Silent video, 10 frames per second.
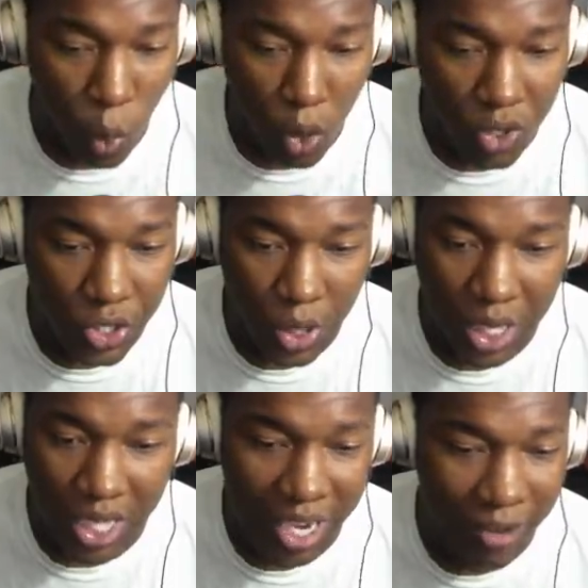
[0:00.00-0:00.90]

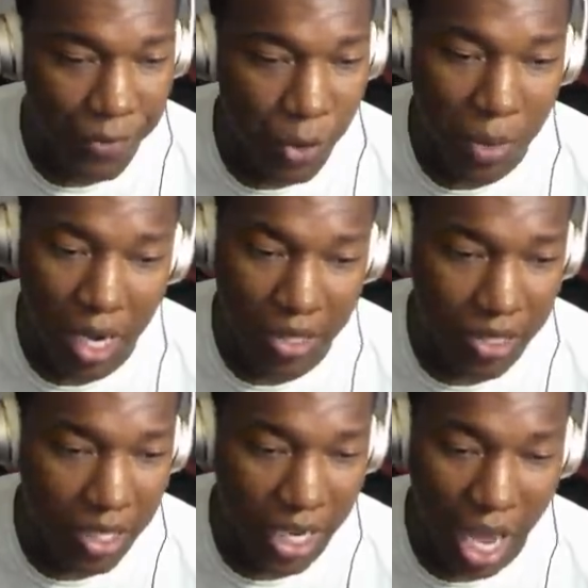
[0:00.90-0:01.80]
Warzone in like a few
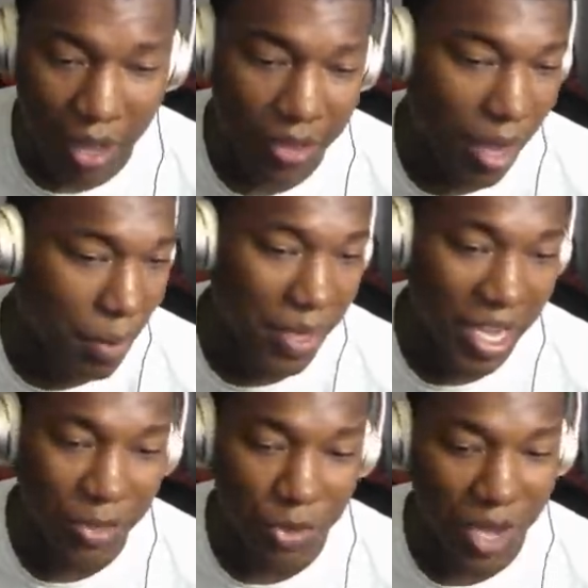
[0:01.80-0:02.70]
months, and I'm gonna be
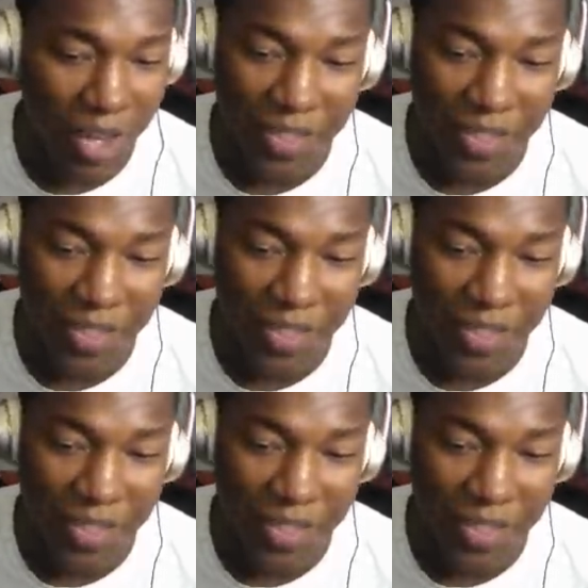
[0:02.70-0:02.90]
honest with you.